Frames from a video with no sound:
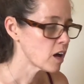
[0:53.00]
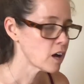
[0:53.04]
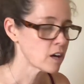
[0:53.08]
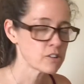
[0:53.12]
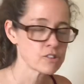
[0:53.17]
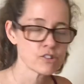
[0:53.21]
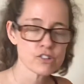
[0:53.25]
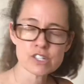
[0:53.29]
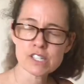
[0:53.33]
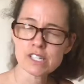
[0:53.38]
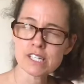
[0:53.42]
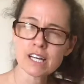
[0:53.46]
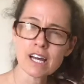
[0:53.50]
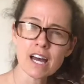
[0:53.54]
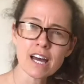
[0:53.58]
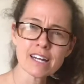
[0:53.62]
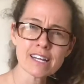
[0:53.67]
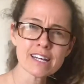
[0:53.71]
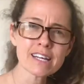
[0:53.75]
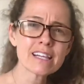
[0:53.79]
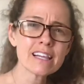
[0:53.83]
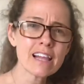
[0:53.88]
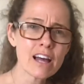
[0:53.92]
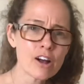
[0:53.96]
just to kind
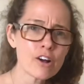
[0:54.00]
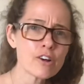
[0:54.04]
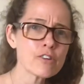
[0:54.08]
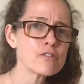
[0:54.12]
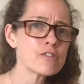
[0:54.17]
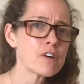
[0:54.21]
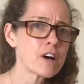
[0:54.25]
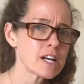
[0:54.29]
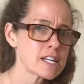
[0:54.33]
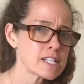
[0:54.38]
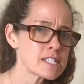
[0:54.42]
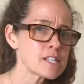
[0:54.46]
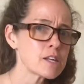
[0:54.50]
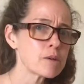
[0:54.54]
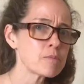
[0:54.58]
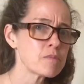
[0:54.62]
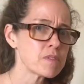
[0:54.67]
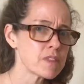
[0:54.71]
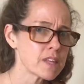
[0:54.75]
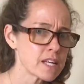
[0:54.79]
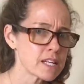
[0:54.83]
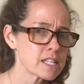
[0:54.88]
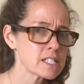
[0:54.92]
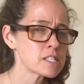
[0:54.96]
of clarify some
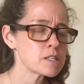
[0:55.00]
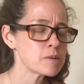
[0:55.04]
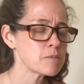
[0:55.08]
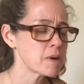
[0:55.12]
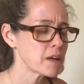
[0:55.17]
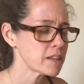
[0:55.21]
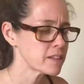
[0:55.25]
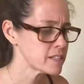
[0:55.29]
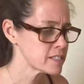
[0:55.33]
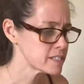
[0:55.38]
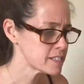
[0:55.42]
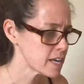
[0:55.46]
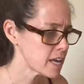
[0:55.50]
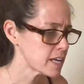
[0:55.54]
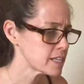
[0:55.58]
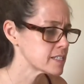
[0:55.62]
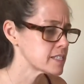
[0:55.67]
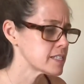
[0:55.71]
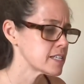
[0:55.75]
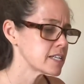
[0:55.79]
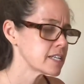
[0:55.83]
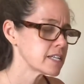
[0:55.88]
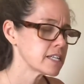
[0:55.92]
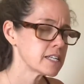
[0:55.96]
things about the
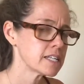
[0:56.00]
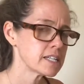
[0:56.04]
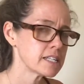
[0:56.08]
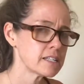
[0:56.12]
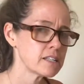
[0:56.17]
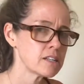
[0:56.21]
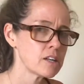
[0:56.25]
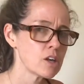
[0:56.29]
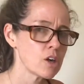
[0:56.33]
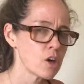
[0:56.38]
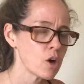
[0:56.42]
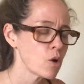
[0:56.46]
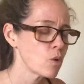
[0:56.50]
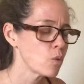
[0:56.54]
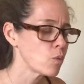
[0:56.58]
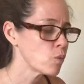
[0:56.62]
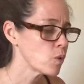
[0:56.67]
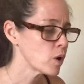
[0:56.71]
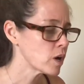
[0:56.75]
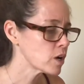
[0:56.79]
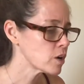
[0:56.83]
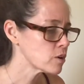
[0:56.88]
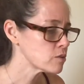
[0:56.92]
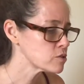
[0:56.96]
testing and
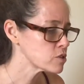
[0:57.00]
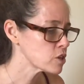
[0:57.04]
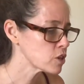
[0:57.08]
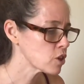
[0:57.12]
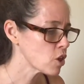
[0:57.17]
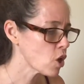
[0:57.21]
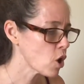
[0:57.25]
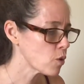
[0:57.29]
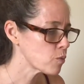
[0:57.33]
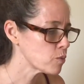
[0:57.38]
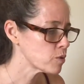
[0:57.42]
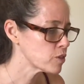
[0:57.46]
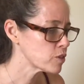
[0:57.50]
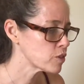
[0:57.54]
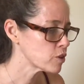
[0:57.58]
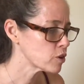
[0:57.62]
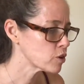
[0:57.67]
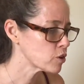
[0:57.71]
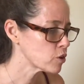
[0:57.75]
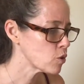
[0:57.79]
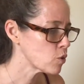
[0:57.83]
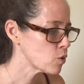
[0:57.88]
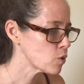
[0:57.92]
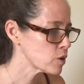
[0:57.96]
what goes along with the
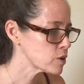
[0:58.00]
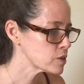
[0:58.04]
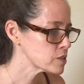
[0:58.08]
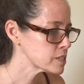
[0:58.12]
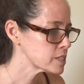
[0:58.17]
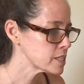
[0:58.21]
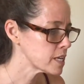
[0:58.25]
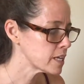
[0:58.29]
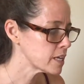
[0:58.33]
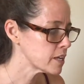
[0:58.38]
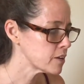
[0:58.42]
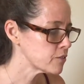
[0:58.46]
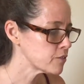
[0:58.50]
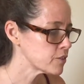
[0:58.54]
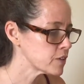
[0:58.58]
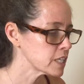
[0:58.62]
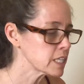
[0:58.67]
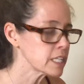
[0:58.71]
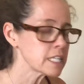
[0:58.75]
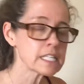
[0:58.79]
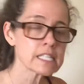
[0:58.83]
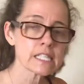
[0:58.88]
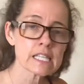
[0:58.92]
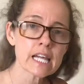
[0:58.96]
course. And I
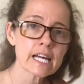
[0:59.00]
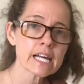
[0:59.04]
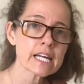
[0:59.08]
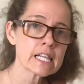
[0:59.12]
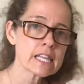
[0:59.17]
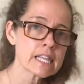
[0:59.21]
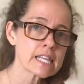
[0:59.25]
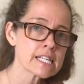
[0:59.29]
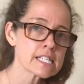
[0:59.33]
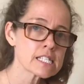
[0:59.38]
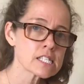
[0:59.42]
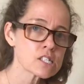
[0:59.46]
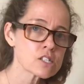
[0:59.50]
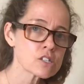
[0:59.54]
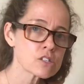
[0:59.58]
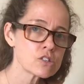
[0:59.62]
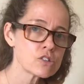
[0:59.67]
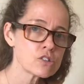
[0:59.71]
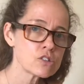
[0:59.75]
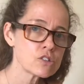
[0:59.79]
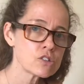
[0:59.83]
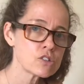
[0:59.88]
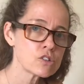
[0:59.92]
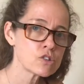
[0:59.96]
really like this
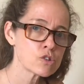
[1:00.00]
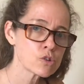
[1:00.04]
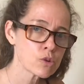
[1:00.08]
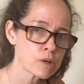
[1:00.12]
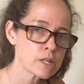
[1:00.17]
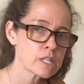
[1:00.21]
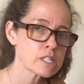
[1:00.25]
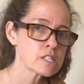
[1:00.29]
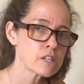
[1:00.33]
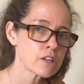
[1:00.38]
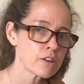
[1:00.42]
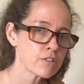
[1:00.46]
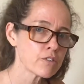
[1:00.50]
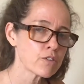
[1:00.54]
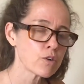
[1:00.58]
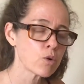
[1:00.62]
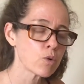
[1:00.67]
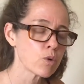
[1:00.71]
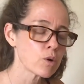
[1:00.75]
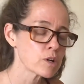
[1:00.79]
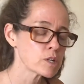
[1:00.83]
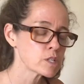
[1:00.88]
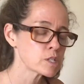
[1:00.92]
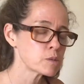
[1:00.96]
choice of
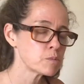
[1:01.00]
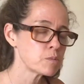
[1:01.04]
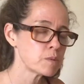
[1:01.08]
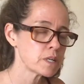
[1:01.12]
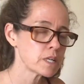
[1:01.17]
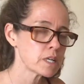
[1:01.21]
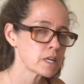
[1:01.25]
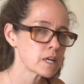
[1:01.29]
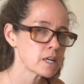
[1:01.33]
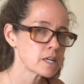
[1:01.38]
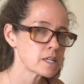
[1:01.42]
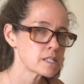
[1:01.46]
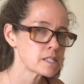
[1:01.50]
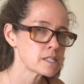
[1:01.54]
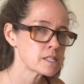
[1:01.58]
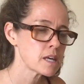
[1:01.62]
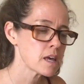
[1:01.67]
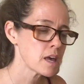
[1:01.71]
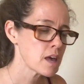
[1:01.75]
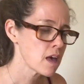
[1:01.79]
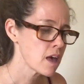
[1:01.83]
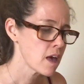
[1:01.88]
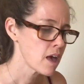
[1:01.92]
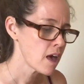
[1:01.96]
course because
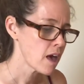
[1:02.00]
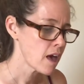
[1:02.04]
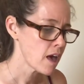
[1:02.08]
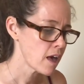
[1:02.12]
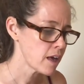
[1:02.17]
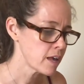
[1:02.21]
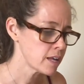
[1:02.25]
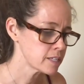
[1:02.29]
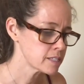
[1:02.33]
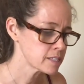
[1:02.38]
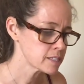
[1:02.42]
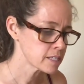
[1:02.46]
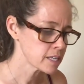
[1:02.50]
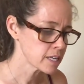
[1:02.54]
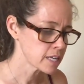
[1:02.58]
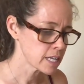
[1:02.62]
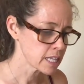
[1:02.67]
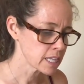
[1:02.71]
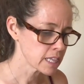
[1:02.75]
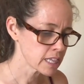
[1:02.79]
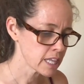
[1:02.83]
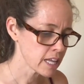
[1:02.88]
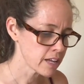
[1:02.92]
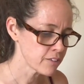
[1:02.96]
it's like
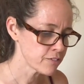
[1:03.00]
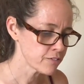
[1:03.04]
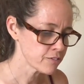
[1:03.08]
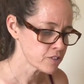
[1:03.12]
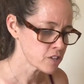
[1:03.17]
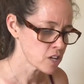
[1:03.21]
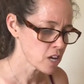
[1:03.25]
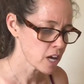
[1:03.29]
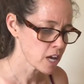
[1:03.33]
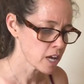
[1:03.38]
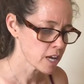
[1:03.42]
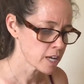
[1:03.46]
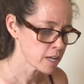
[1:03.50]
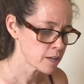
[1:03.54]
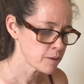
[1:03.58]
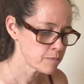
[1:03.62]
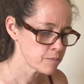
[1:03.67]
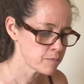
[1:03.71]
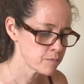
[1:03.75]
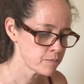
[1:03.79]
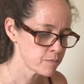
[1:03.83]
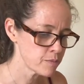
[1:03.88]
lifetime